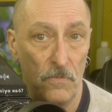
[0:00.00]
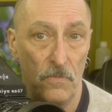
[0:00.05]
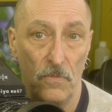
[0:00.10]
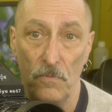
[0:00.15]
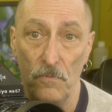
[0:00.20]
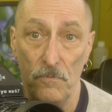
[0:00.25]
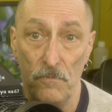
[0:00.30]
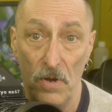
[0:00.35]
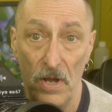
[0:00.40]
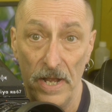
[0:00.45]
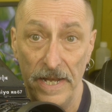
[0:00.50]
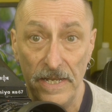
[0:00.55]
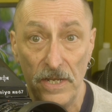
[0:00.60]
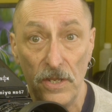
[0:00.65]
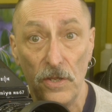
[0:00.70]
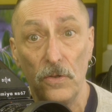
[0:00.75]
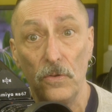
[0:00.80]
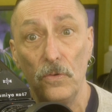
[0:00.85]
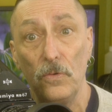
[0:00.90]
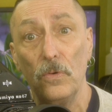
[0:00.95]
my
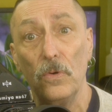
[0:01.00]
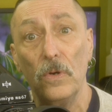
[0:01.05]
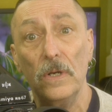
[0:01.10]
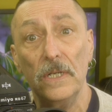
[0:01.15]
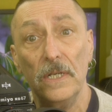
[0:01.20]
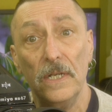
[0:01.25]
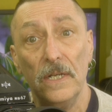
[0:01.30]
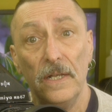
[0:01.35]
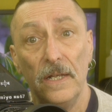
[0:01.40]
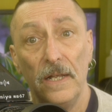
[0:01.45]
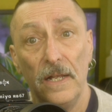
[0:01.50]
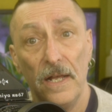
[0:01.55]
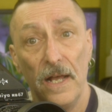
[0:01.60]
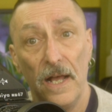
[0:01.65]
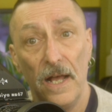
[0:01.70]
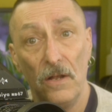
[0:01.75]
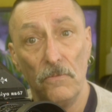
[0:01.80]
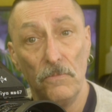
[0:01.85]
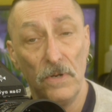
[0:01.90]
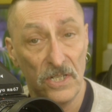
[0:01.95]
new
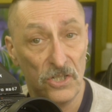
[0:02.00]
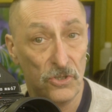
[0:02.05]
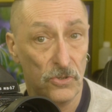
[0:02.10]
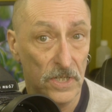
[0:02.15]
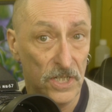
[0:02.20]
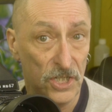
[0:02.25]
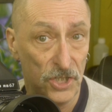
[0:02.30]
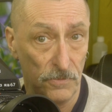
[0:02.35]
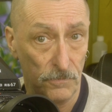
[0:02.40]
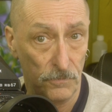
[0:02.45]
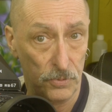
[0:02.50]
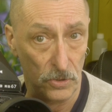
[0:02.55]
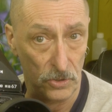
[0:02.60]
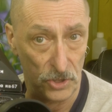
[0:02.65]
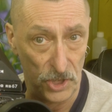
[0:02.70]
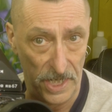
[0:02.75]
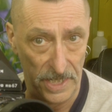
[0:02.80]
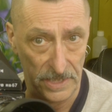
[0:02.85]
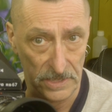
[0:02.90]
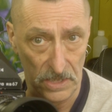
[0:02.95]
restoration
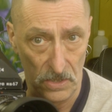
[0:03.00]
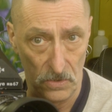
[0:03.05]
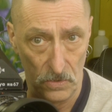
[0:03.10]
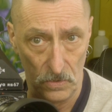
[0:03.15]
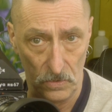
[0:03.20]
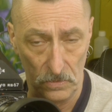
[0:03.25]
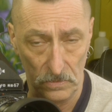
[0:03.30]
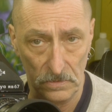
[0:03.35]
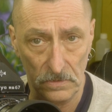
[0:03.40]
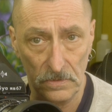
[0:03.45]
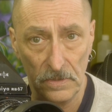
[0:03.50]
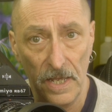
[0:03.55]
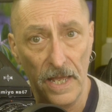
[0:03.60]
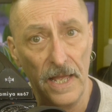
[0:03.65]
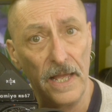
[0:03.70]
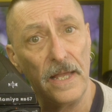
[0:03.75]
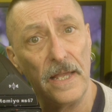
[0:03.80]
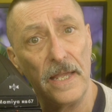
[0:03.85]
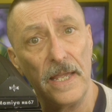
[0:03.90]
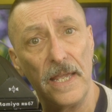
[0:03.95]
project on
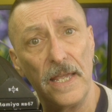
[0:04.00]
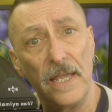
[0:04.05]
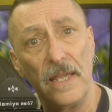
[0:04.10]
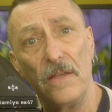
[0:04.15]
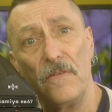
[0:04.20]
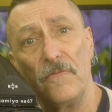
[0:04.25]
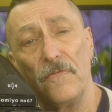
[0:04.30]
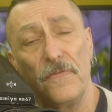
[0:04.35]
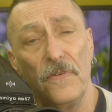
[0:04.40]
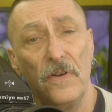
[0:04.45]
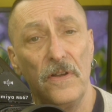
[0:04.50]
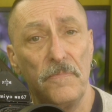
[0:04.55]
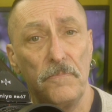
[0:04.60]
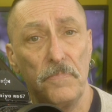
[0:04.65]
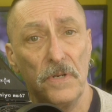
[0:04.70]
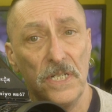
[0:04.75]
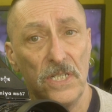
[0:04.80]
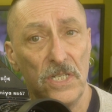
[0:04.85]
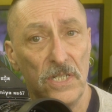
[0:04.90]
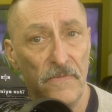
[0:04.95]
a
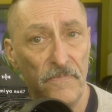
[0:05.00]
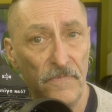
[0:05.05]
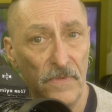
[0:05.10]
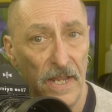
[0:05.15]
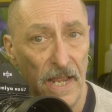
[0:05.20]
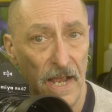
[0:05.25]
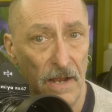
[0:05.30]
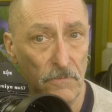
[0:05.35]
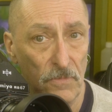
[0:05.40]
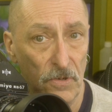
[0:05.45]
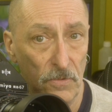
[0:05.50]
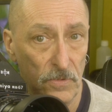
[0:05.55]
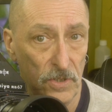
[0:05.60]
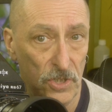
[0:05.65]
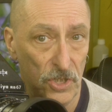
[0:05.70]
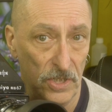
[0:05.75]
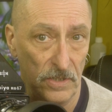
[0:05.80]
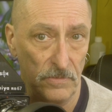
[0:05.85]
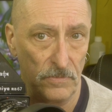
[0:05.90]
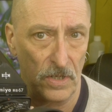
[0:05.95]
5x7 camera,
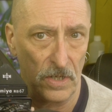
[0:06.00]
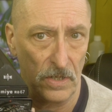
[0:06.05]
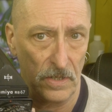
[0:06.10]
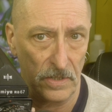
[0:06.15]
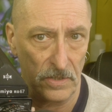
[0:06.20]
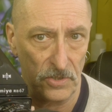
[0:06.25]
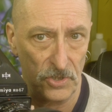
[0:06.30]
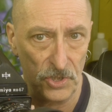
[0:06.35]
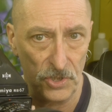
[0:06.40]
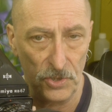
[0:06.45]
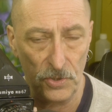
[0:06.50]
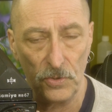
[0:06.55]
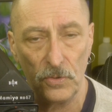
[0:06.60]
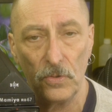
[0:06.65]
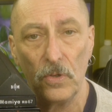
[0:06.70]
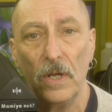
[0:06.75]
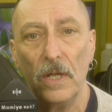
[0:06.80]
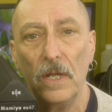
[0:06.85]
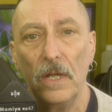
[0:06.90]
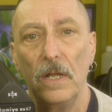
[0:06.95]
which I'm going
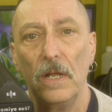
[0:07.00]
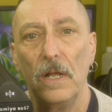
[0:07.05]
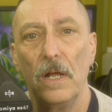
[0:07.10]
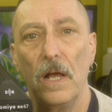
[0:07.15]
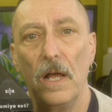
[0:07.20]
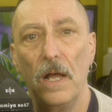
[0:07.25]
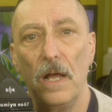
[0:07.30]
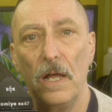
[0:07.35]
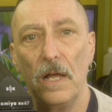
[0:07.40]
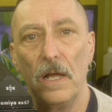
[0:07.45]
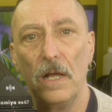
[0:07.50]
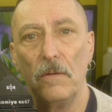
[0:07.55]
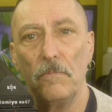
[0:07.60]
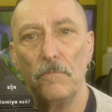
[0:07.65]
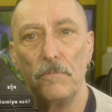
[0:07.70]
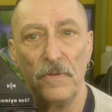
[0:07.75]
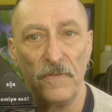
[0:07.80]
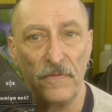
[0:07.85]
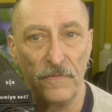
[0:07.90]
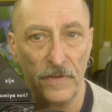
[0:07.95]
to
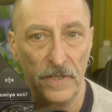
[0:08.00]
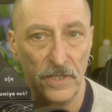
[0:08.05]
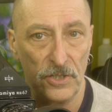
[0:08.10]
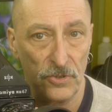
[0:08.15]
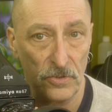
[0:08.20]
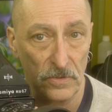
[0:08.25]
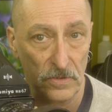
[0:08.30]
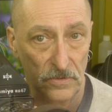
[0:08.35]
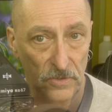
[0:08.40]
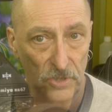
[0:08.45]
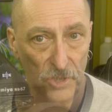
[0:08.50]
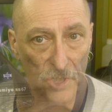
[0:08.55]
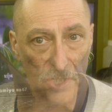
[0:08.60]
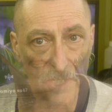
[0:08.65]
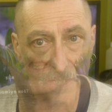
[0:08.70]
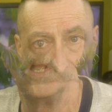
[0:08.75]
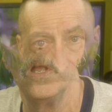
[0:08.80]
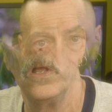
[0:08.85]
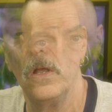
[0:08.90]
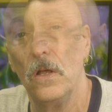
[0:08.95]
be featuring on the
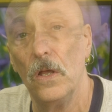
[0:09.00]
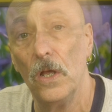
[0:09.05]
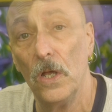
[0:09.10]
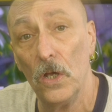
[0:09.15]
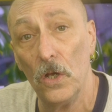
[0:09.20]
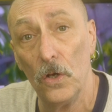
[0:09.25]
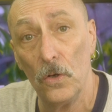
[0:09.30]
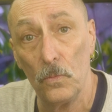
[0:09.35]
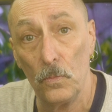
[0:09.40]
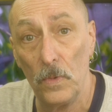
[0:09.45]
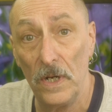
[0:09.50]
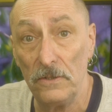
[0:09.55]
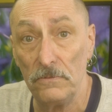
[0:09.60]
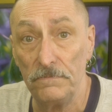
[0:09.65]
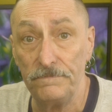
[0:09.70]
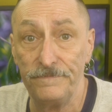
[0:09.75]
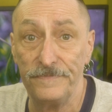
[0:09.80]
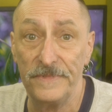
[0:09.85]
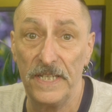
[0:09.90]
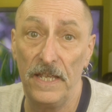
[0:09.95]
channel.
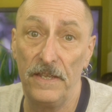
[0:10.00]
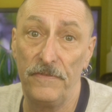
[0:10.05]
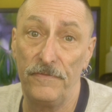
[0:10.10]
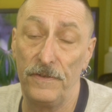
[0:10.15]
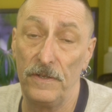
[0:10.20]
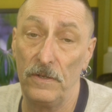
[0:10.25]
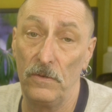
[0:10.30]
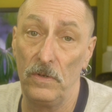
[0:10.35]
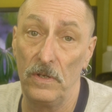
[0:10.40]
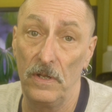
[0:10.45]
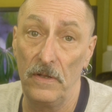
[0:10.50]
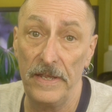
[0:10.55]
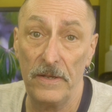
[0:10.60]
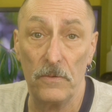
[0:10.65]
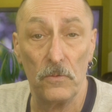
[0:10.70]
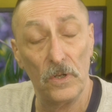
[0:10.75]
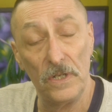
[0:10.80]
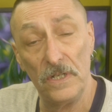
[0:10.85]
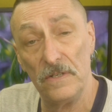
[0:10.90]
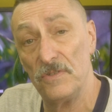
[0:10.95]
Well, if you like
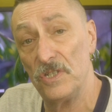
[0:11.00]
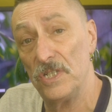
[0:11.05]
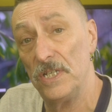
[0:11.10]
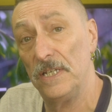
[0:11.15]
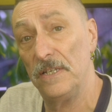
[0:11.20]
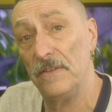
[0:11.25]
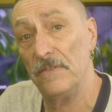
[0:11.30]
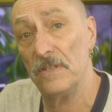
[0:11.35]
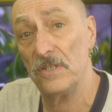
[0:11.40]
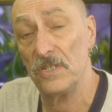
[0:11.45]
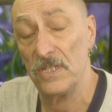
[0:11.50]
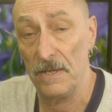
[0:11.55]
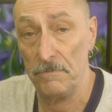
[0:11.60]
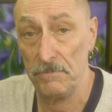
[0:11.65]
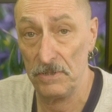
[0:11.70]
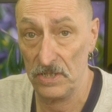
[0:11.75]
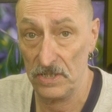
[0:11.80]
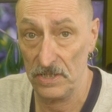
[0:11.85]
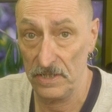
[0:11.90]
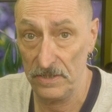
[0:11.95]
what you've seen in this
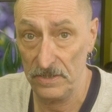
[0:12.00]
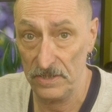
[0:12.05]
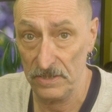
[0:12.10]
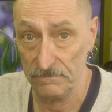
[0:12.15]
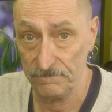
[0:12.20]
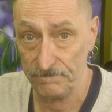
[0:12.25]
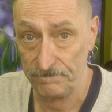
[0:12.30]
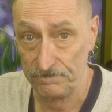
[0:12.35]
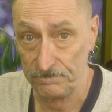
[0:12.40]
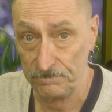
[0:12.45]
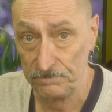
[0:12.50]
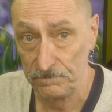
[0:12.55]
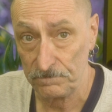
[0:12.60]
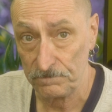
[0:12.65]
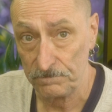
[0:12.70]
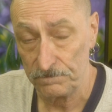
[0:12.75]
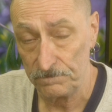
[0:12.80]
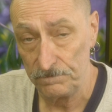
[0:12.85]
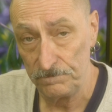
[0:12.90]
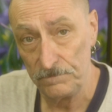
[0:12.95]
episode,
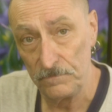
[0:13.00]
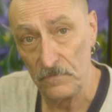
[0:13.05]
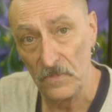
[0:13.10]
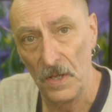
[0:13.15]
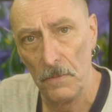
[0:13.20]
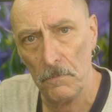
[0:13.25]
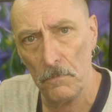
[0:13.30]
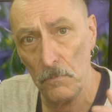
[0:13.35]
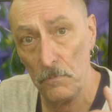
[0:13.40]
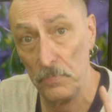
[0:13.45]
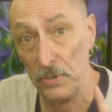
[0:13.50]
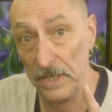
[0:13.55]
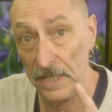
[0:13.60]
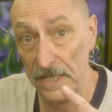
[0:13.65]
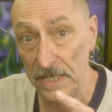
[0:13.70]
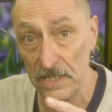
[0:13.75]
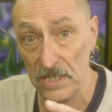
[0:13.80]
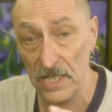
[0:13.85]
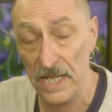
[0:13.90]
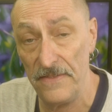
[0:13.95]

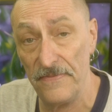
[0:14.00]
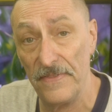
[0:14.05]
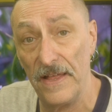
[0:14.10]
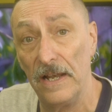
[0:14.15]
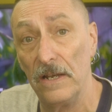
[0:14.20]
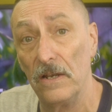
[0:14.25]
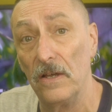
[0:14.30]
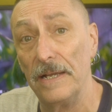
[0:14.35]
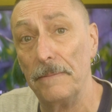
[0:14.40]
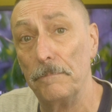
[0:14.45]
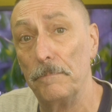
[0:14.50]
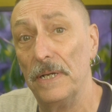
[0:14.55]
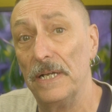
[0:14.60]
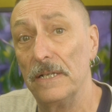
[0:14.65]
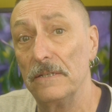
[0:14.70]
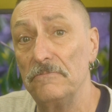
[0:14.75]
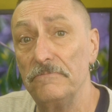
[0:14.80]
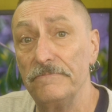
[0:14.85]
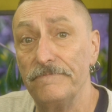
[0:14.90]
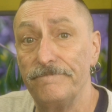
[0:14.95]
please hit that like
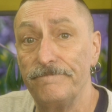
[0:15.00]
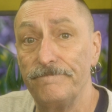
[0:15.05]
button.